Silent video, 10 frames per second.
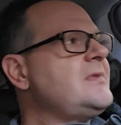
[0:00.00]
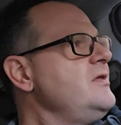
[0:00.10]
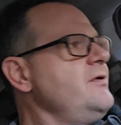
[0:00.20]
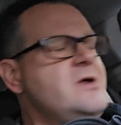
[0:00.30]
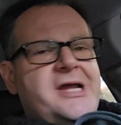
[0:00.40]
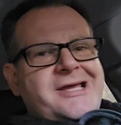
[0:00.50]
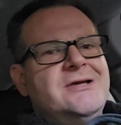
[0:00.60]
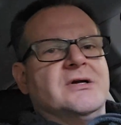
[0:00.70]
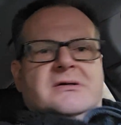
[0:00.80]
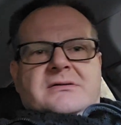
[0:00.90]
they're
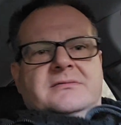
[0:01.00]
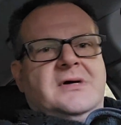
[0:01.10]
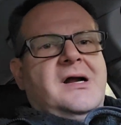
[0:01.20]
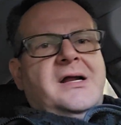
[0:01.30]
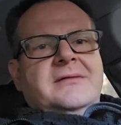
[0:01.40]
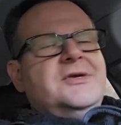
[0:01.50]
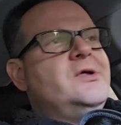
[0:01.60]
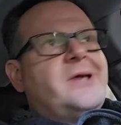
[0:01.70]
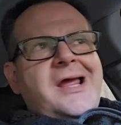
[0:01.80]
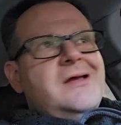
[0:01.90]
here, right? You
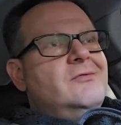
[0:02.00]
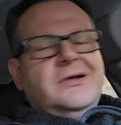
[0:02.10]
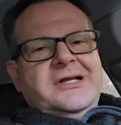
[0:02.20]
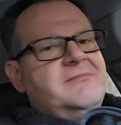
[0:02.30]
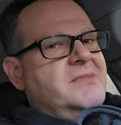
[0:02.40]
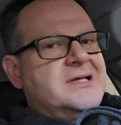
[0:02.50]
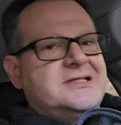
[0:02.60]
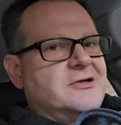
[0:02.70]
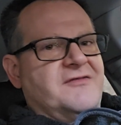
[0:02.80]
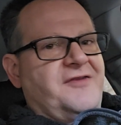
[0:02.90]
can't really miss
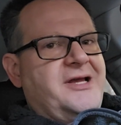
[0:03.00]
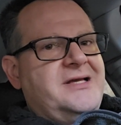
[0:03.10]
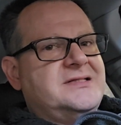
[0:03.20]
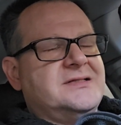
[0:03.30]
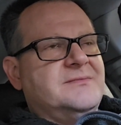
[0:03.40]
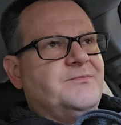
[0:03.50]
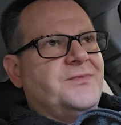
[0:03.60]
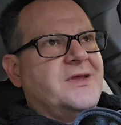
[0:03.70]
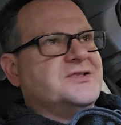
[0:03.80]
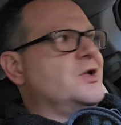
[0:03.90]
their face.
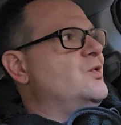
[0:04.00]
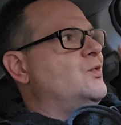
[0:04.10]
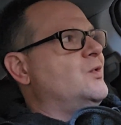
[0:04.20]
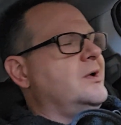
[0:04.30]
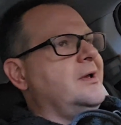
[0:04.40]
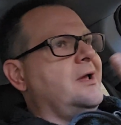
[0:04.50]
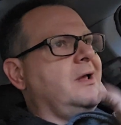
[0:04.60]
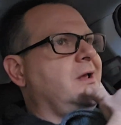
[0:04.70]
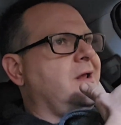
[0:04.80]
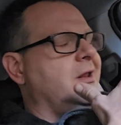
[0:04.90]
So
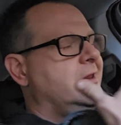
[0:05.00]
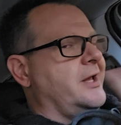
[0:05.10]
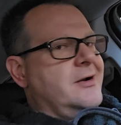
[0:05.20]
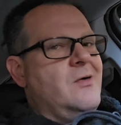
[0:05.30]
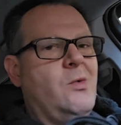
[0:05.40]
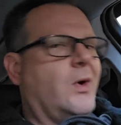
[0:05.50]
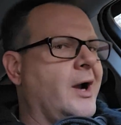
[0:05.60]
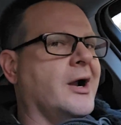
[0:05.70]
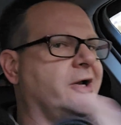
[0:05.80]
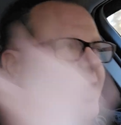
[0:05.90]
they don't
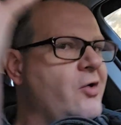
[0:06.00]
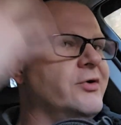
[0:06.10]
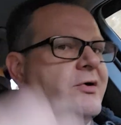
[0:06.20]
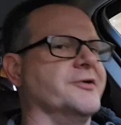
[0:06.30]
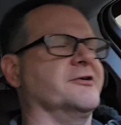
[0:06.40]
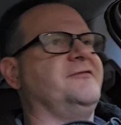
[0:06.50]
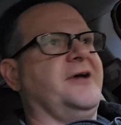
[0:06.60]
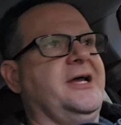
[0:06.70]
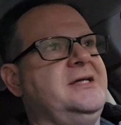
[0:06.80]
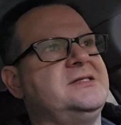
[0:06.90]
wear a coat on their
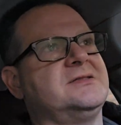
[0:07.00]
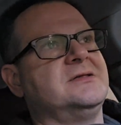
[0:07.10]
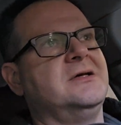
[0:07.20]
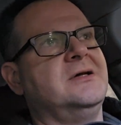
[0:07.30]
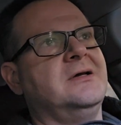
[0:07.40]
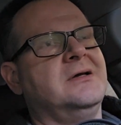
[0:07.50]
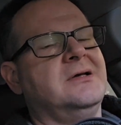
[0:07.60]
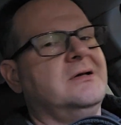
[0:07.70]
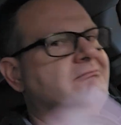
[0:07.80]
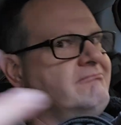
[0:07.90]
face.
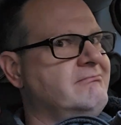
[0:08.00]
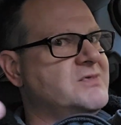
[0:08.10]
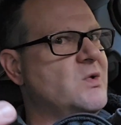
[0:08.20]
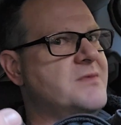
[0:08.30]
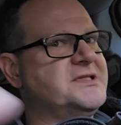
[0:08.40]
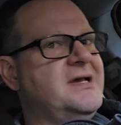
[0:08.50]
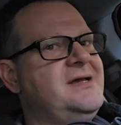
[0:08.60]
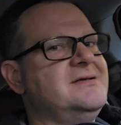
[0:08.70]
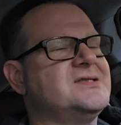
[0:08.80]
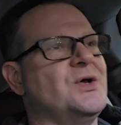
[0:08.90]
See what I'm
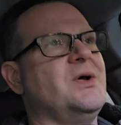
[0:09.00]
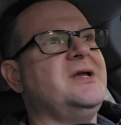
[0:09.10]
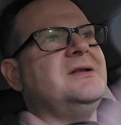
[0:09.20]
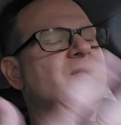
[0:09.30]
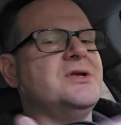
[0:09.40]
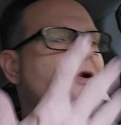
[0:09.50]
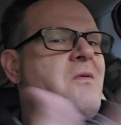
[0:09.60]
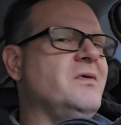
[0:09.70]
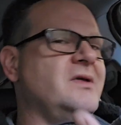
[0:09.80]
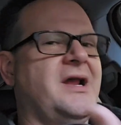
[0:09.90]
saying? So it, you
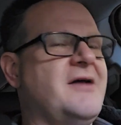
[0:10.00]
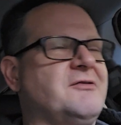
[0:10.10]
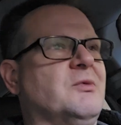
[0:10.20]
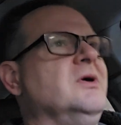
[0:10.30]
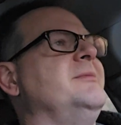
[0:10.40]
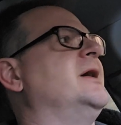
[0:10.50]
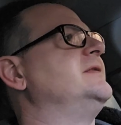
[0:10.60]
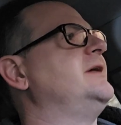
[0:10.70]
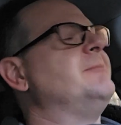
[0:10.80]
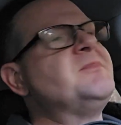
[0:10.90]
don't really have to worry
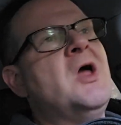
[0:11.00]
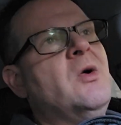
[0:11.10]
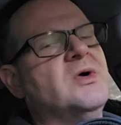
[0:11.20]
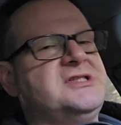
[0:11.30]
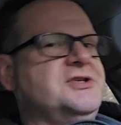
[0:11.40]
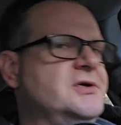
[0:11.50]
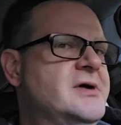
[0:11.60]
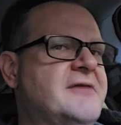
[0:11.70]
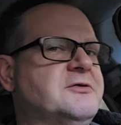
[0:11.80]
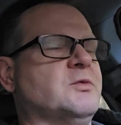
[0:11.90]
about that. What you do
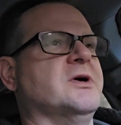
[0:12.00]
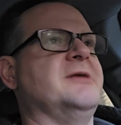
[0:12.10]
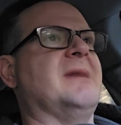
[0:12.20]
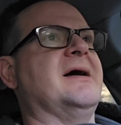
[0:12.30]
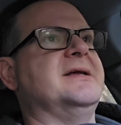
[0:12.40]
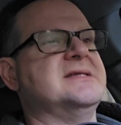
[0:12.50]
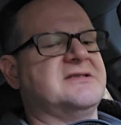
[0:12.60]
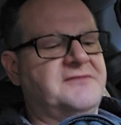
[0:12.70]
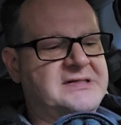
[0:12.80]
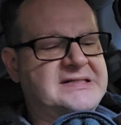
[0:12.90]
have to worry about is
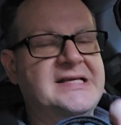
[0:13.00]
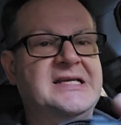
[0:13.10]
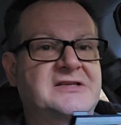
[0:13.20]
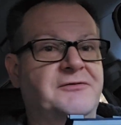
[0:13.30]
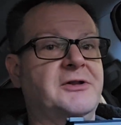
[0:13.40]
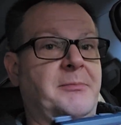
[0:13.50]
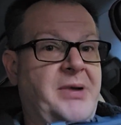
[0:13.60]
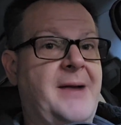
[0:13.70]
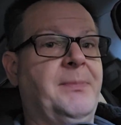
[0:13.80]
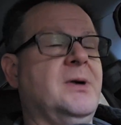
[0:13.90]
if this thing is full of
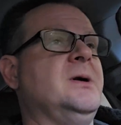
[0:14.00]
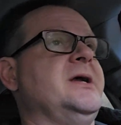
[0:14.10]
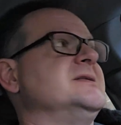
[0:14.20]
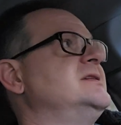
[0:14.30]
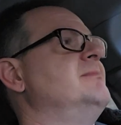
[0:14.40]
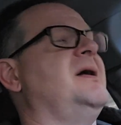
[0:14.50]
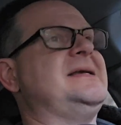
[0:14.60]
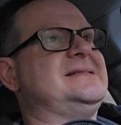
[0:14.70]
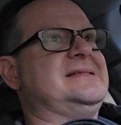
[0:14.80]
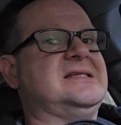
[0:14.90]
pepper and
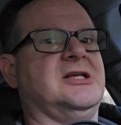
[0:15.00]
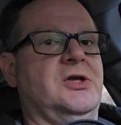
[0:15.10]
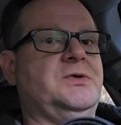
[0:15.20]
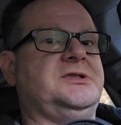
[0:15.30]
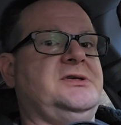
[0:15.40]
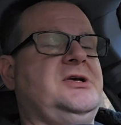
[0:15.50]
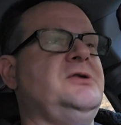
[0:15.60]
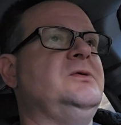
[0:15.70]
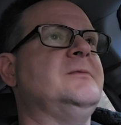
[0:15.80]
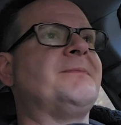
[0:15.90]
somebody's this close to you,